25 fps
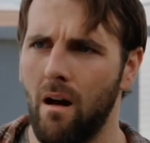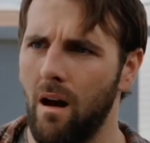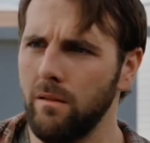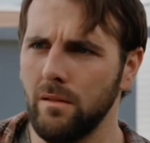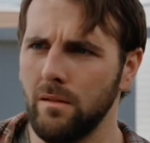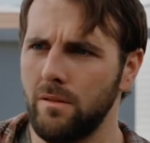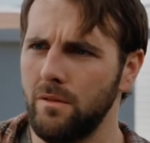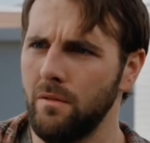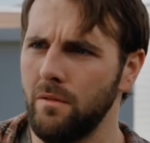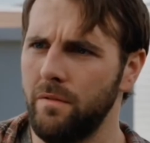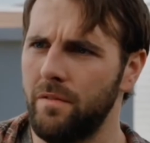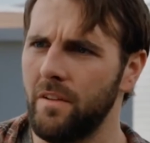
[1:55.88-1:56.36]
How
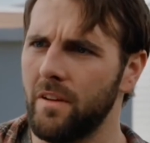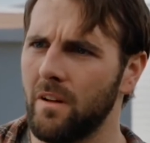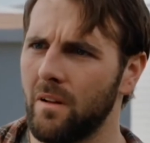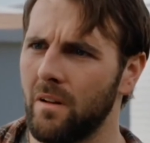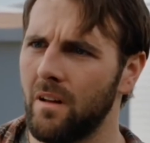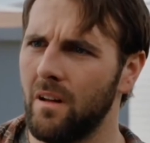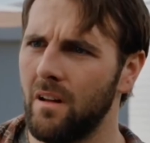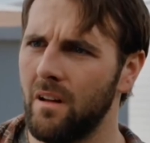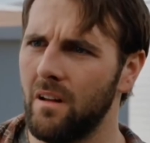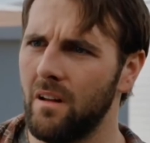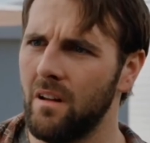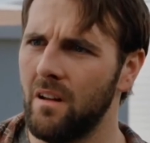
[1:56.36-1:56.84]
would you feel?
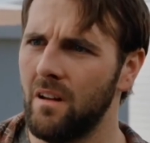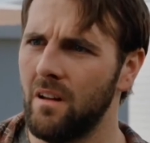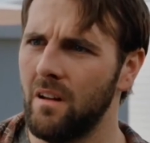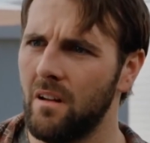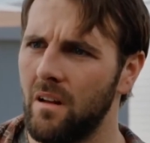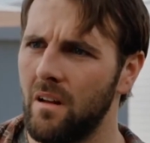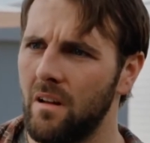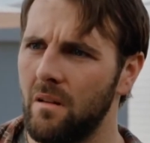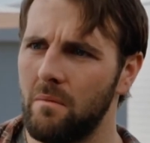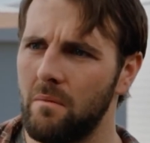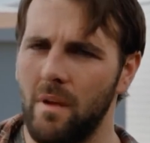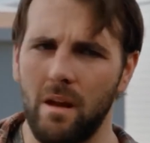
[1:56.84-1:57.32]

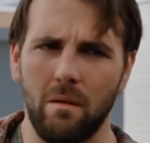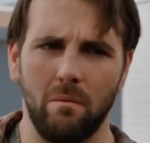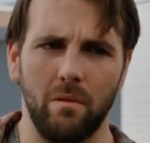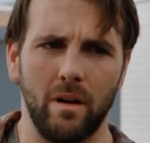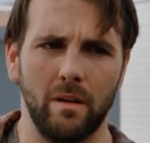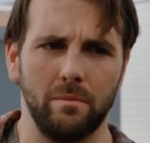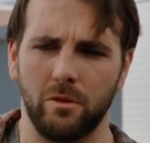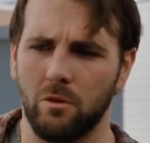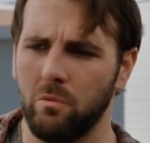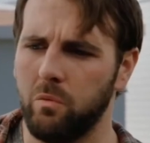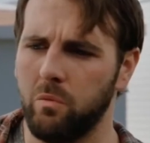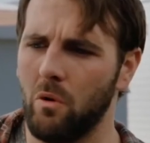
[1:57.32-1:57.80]
Man
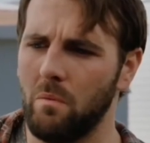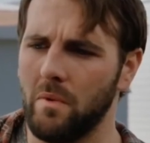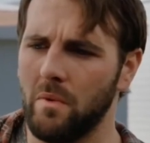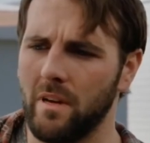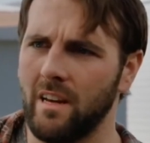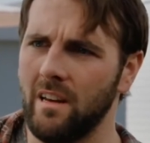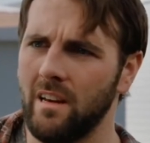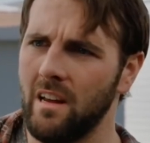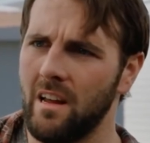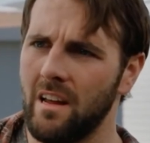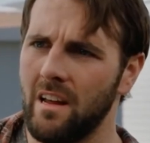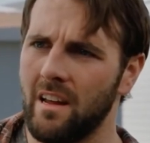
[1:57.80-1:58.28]
rapes your
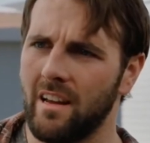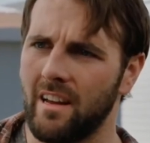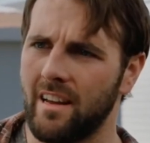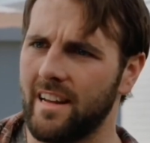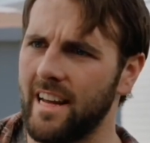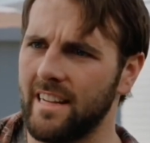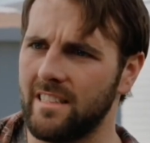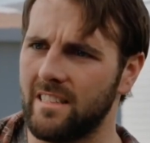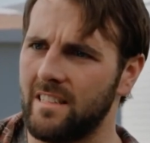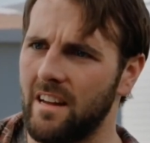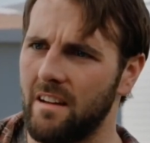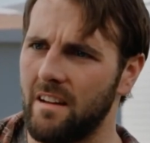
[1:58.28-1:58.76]
woman,
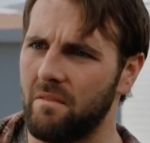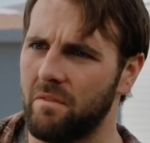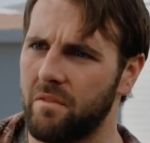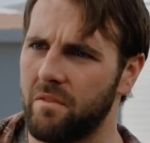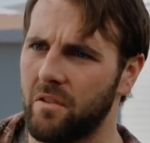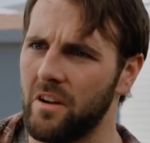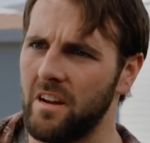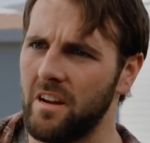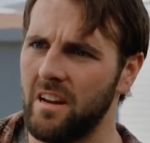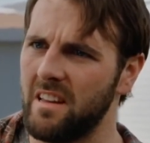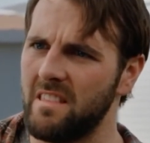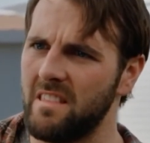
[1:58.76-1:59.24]
gets set
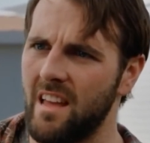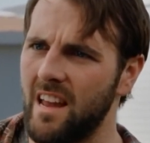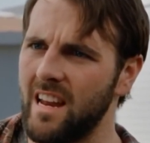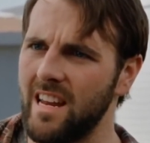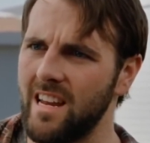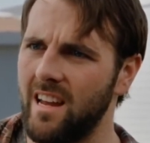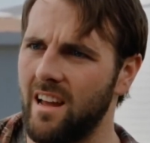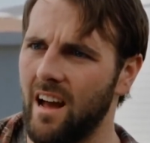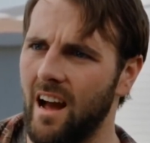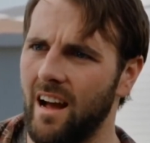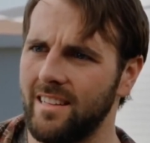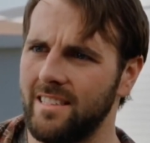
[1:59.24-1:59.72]
free, and then
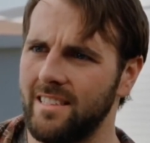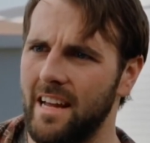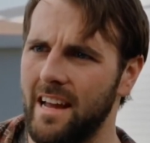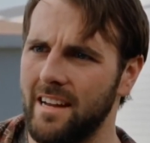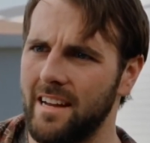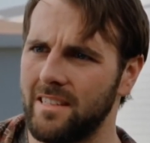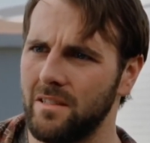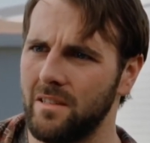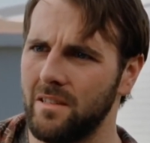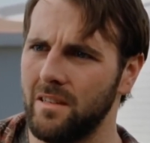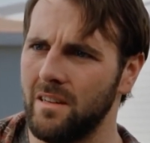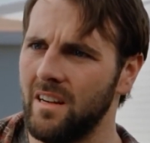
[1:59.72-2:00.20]
he
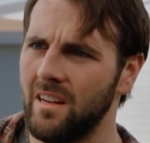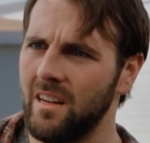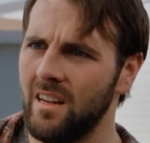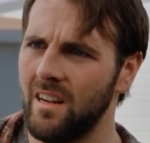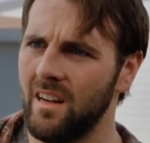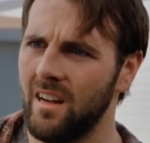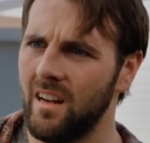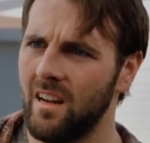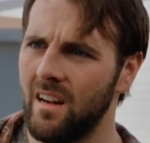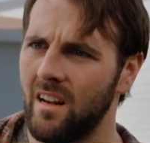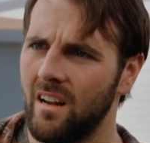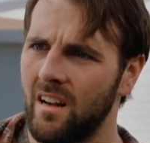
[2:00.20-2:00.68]
contacts her?
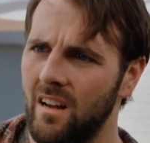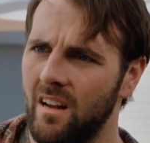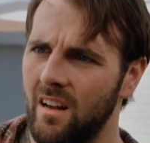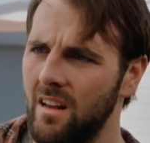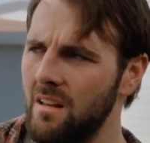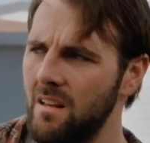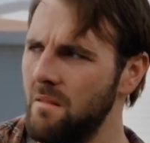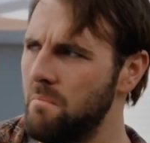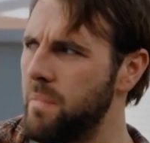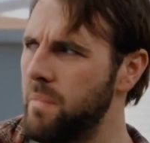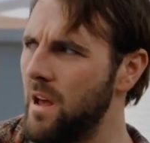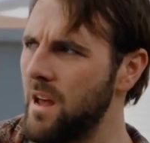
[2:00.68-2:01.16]

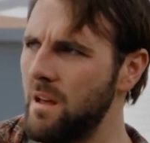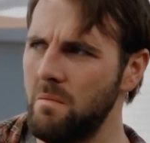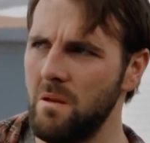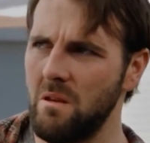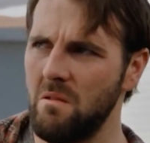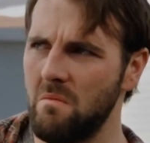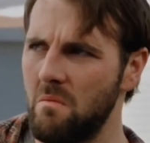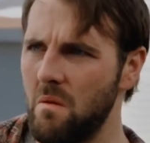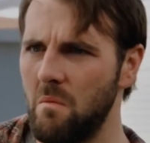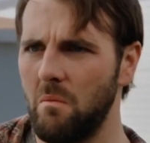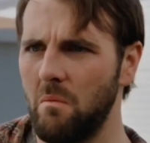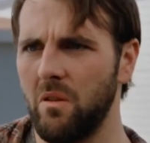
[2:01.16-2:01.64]
Hey,
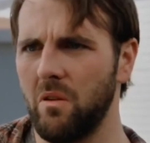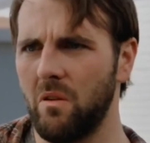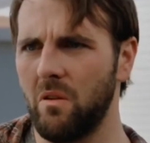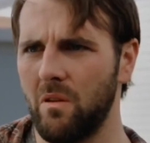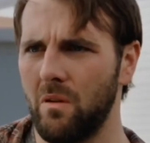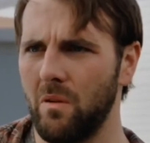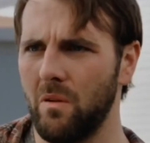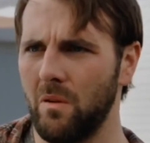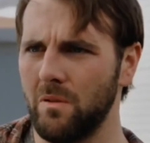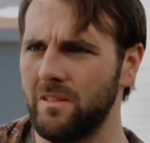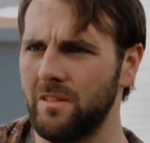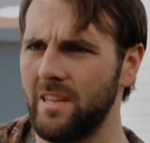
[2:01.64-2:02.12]
baby, remember the
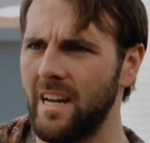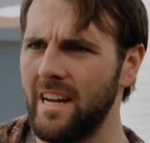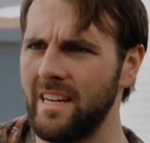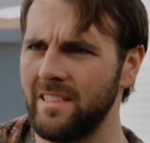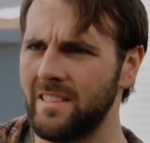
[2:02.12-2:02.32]
good old